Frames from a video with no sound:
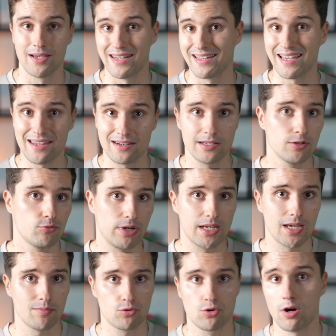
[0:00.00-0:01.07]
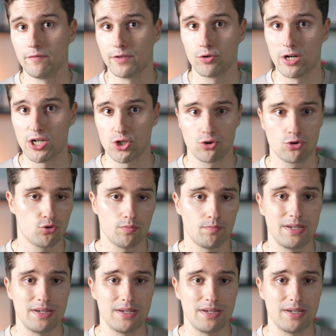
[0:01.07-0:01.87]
And again, little recap, configuration could